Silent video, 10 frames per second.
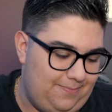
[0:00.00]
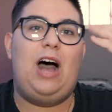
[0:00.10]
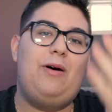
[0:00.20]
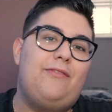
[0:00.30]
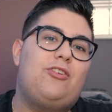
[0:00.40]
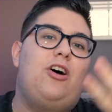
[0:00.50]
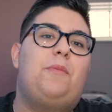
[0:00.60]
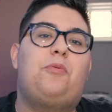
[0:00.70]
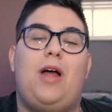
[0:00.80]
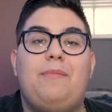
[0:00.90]
However, on
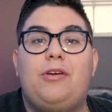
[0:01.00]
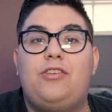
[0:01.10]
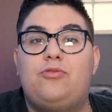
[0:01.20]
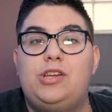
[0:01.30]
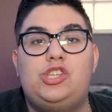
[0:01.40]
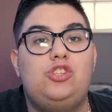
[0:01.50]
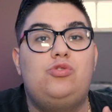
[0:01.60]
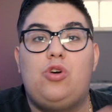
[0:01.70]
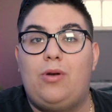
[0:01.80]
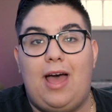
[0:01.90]
a primary Switch, you
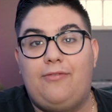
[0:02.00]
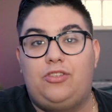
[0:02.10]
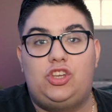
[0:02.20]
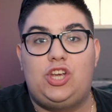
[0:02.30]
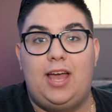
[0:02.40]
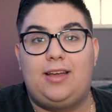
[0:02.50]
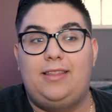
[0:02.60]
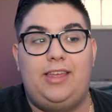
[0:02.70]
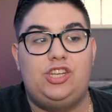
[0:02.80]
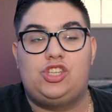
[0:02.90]
don't have to check.
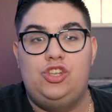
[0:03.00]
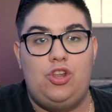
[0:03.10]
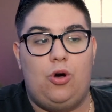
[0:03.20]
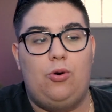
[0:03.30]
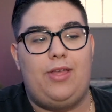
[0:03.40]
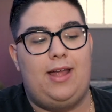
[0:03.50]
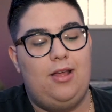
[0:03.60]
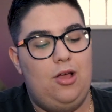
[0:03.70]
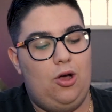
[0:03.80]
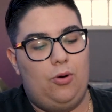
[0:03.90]
They just know
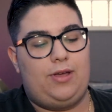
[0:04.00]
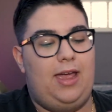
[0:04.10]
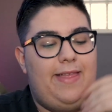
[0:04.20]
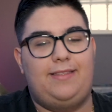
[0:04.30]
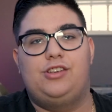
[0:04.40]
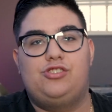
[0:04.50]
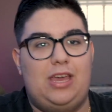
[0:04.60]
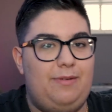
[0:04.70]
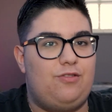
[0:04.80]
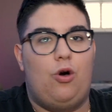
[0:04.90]
that, okay, that digital
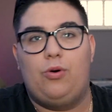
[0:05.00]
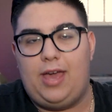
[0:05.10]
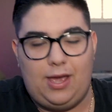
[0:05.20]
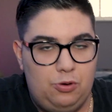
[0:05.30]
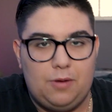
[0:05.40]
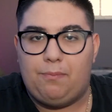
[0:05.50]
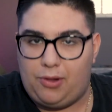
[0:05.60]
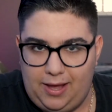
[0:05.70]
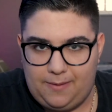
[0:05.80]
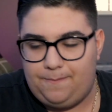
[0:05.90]
game is okay, you can
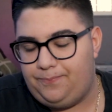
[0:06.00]
play it.